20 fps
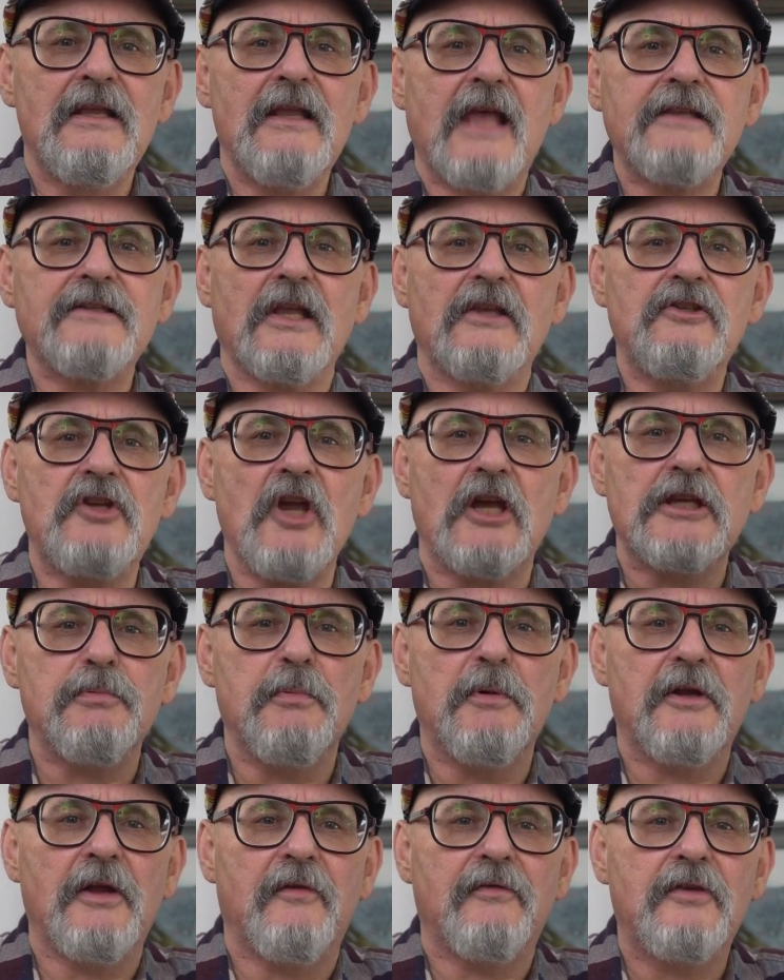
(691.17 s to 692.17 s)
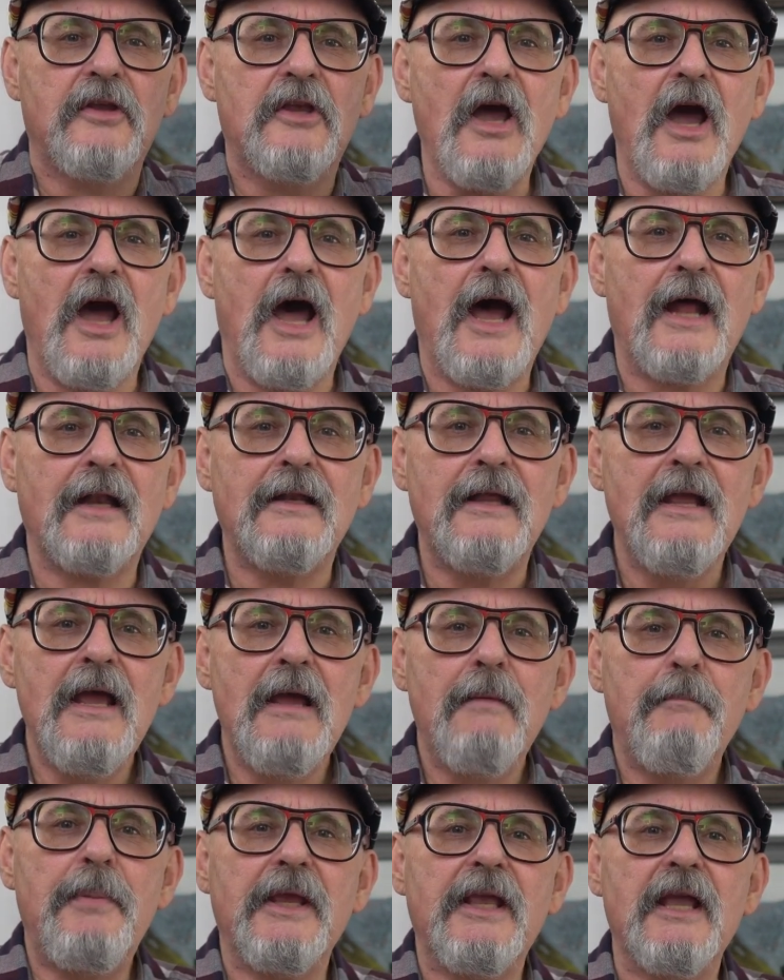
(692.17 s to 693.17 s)
as a judgment of God,
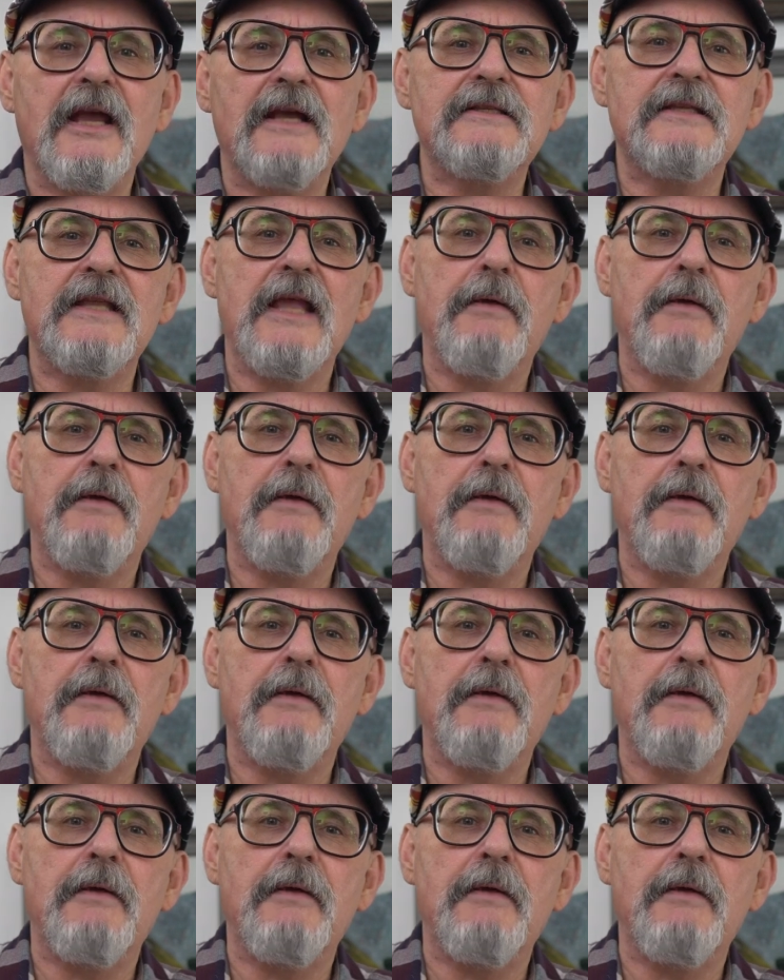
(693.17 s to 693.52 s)
because